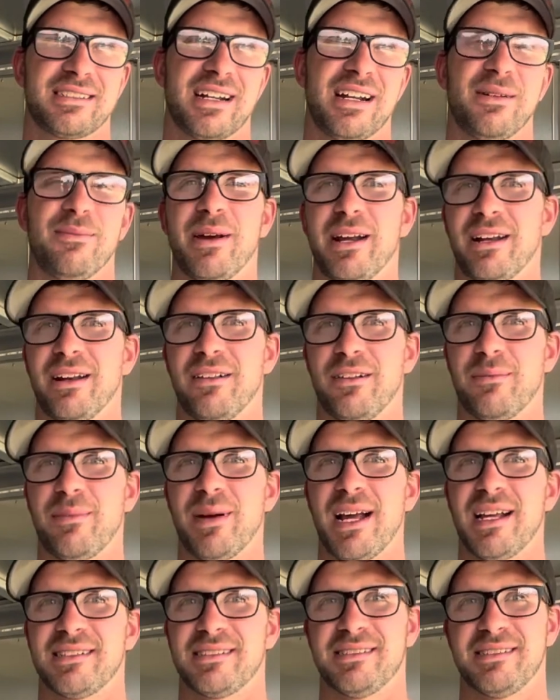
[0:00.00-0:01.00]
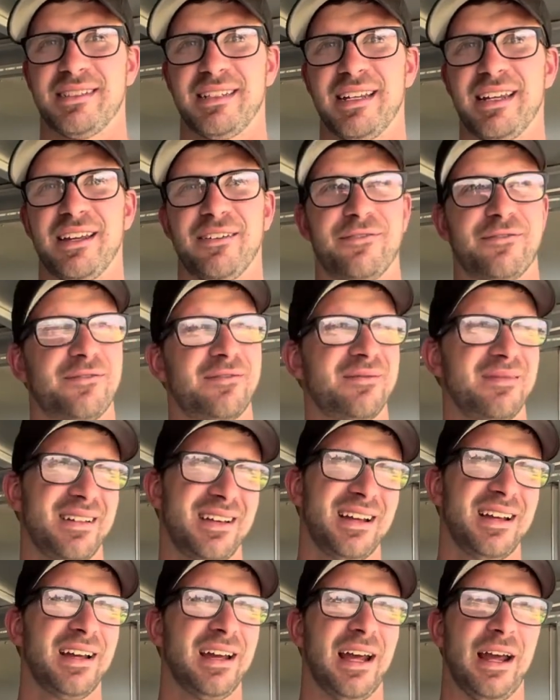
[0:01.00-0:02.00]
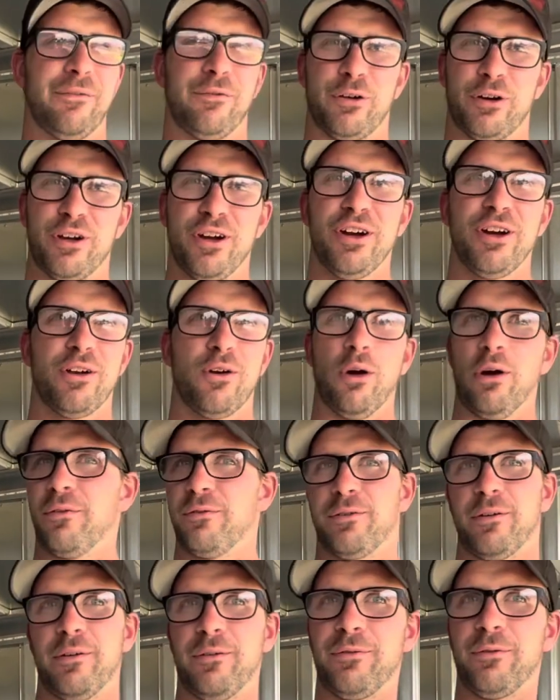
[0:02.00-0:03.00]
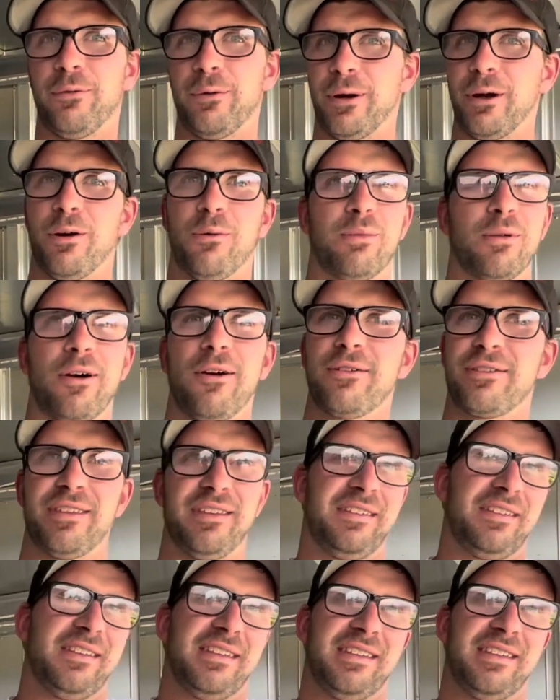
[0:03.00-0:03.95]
got to make another pass to see if we're good or if we're for real broke. Then